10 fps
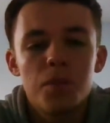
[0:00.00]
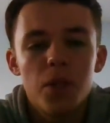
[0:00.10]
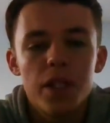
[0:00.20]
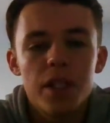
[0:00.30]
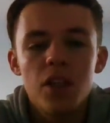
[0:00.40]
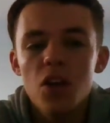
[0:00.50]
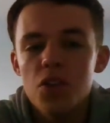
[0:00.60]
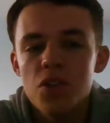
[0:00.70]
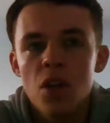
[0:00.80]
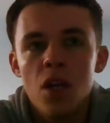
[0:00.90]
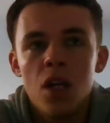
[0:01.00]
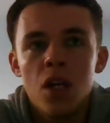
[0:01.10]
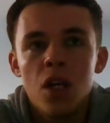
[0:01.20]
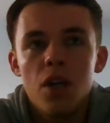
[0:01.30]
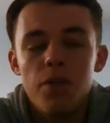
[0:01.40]
but he goes
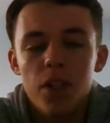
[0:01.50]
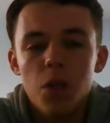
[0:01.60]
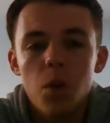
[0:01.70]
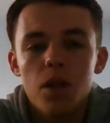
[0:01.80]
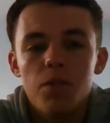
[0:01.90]
very well